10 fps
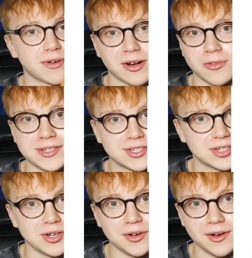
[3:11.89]
when I got this
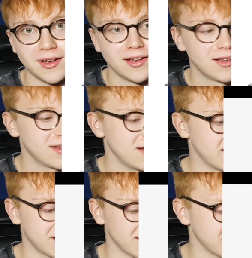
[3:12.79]
shoe.
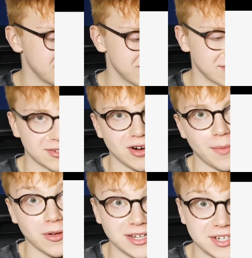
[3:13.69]
I can't even
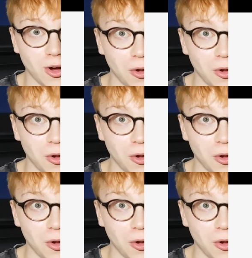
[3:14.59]
describe. I was actually